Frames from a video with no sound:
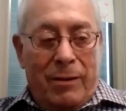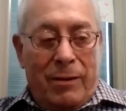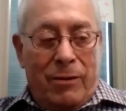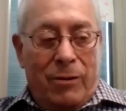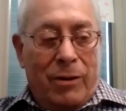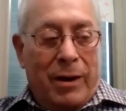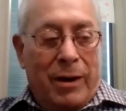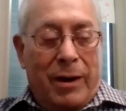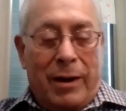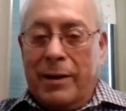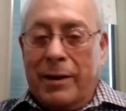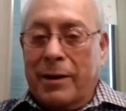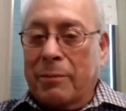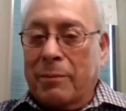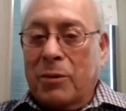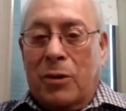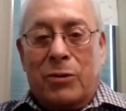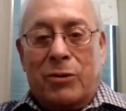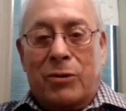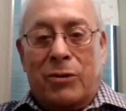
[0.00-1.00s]
you got to let them
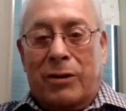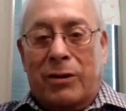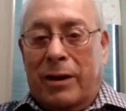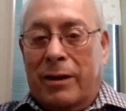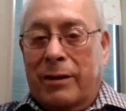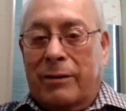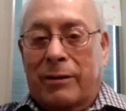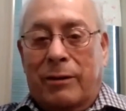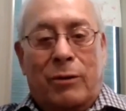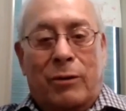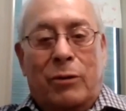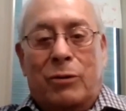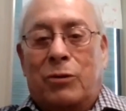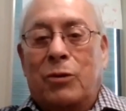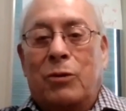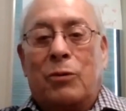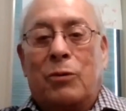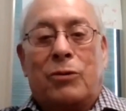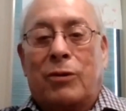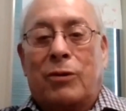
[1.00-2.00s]
go. You got to go
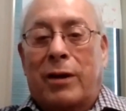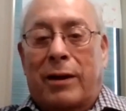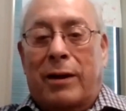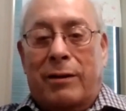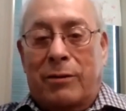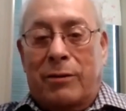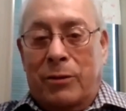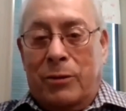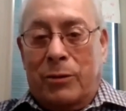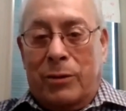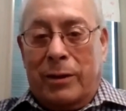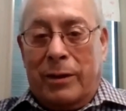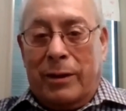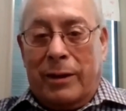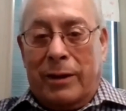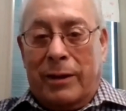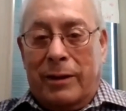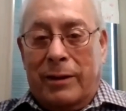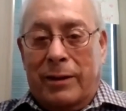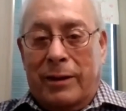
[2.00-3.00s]
do what you got to do,
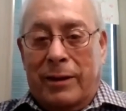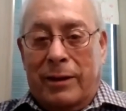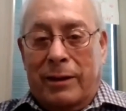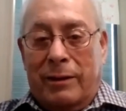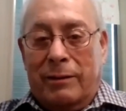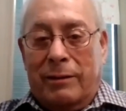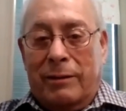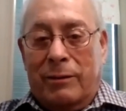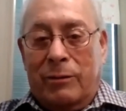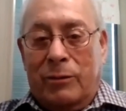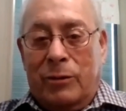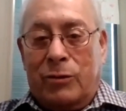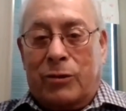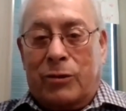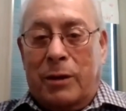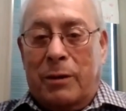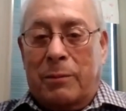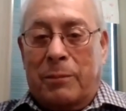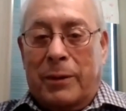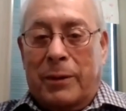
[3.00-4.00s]
and we'll
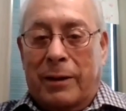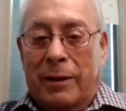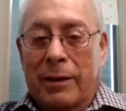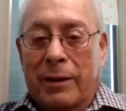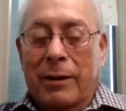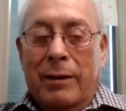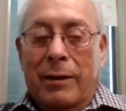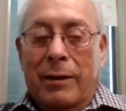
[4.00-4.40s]
see. But